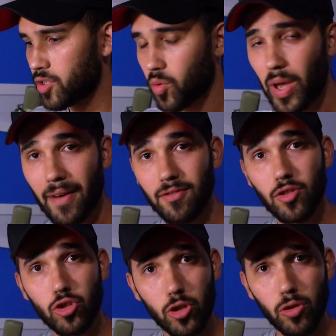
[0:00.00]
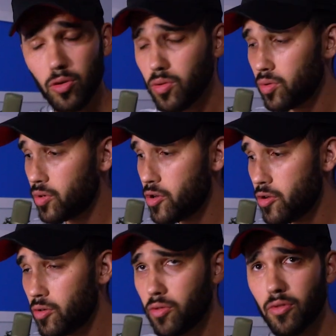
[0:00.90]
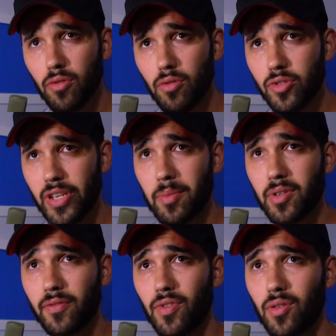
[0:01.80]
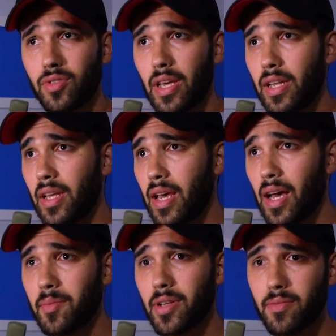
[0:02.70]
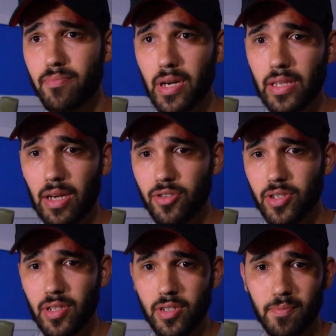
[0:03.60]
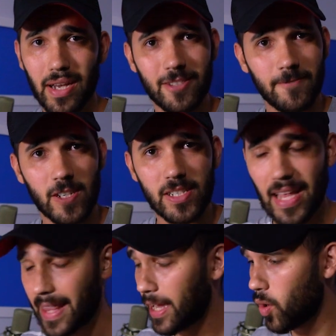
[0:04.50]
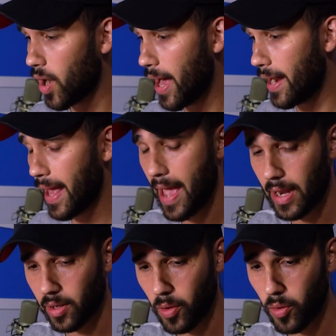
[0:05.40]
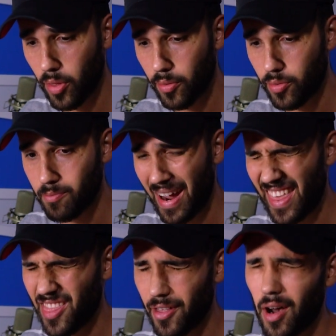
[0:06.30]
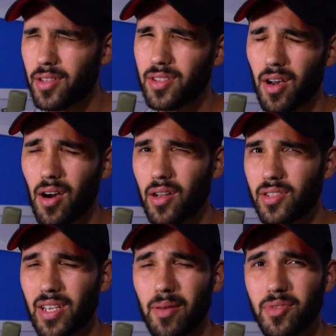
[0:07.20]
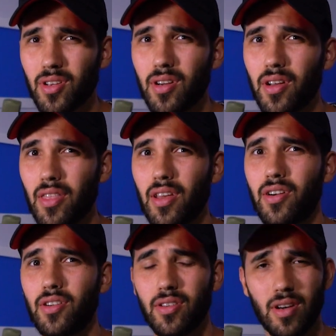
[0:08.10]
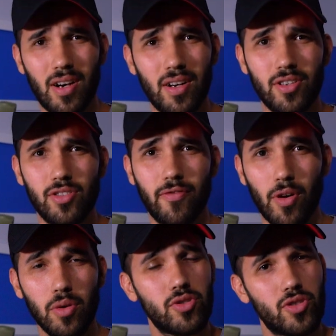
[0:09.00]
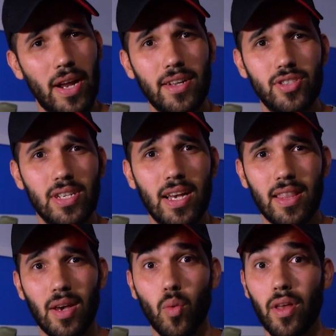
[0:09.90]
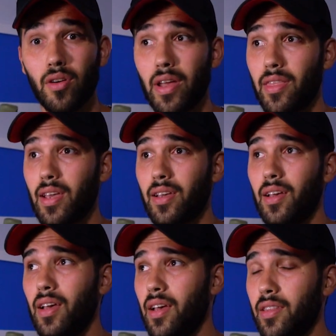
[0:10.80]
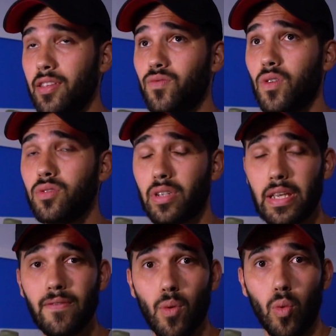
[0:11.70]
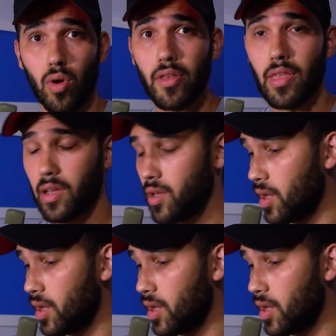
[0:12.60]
So we have two new Samsung phones, and I'm gonna break down just the specs first and then go ahead and go through my thoughts on Samsung, their phone strategy, and then whether I think these phones are even worth it.